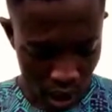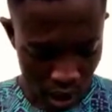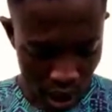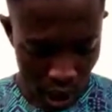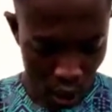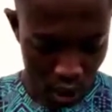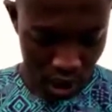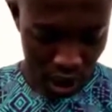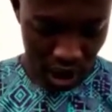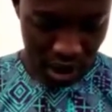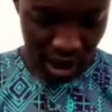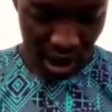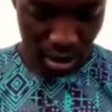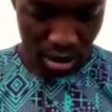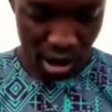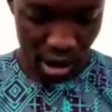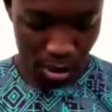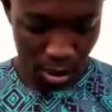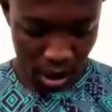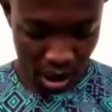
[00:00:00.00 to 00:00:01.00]
Now the
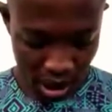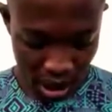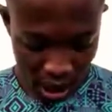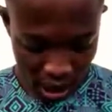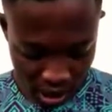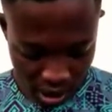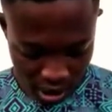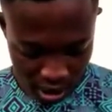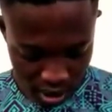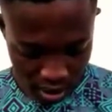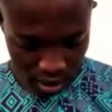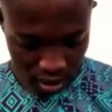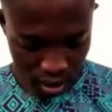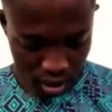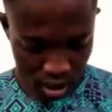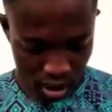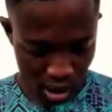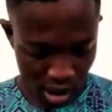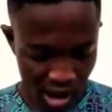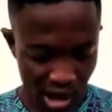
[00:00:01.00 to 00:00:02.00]
SMTP stands
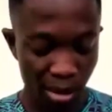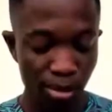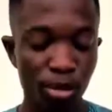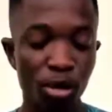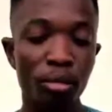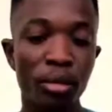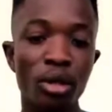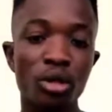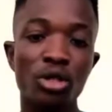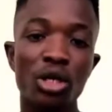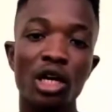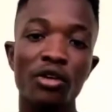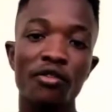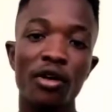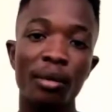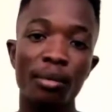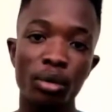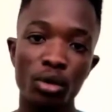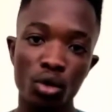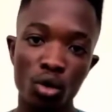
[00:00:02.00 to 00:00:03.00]
Simple Mail
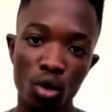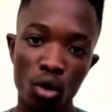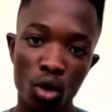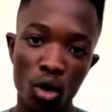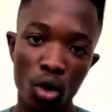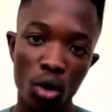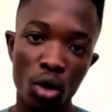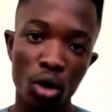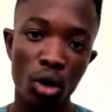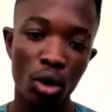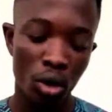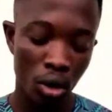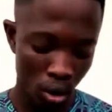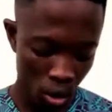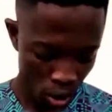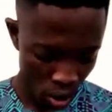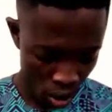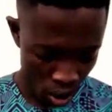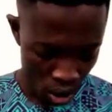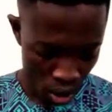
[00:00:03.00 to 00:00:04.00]
Transfer Protocol,
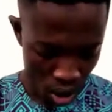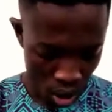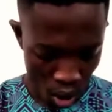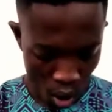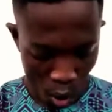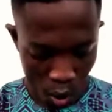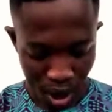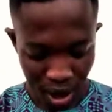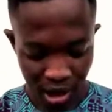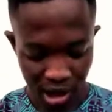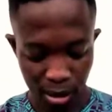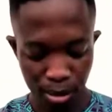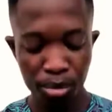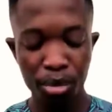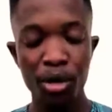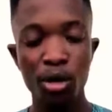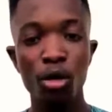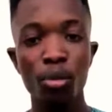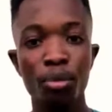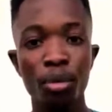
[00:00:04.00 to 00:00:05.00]
while the
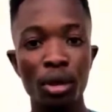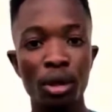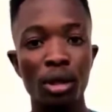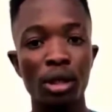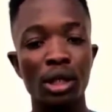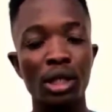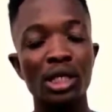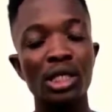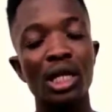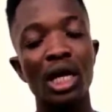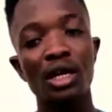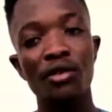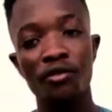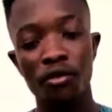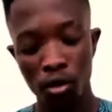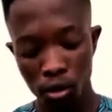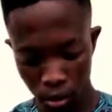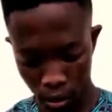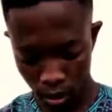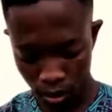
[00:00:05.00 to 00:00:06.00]
POP stands
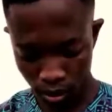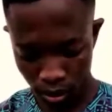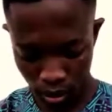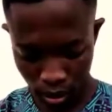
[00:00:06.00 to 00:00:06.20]
for